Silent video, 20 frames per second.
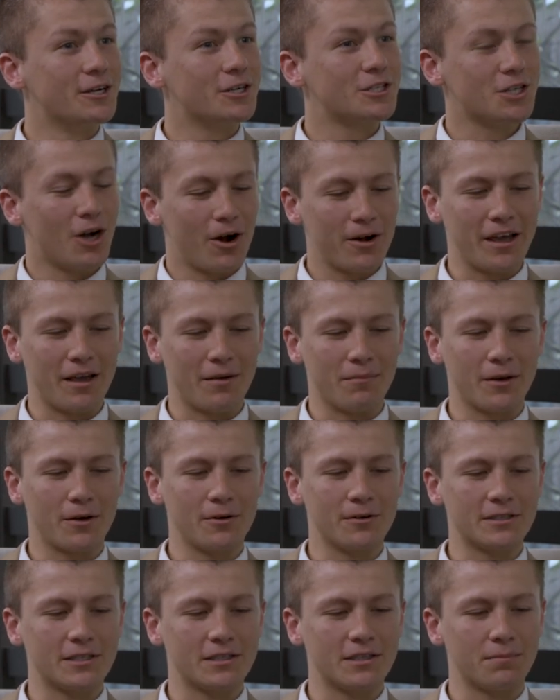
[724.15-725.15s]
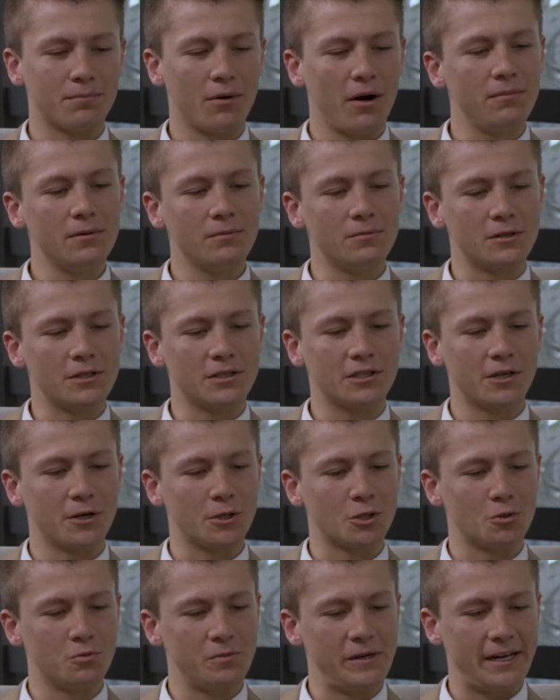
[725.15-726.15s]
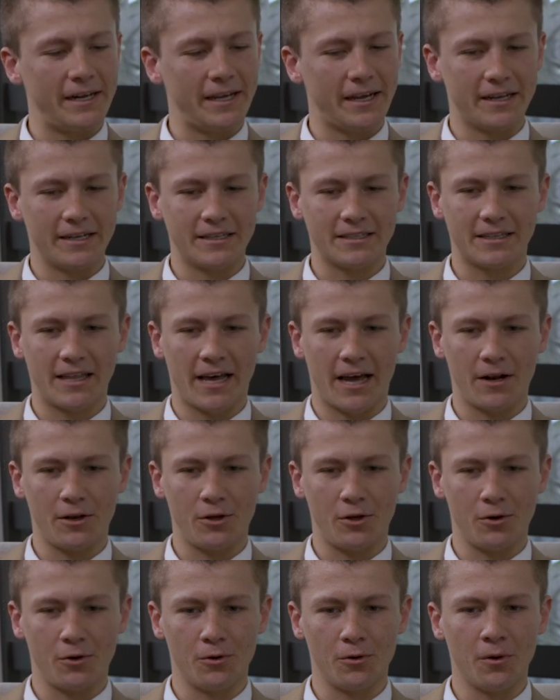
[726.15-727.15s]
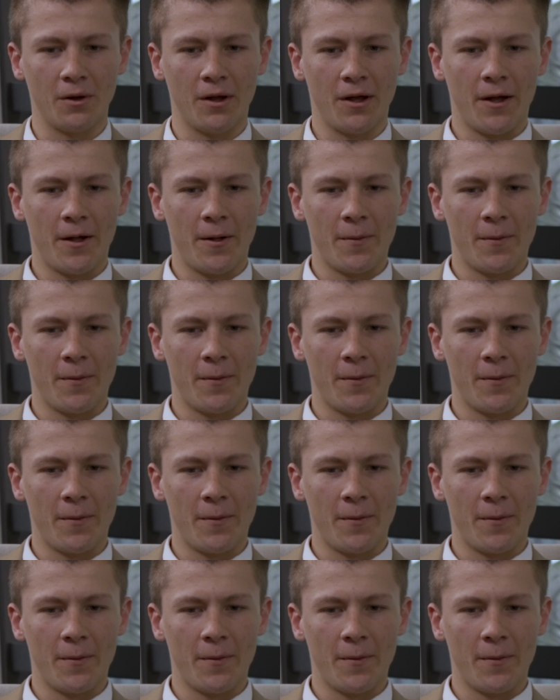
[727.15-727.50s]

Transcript: shocking, because the problem with social media is that you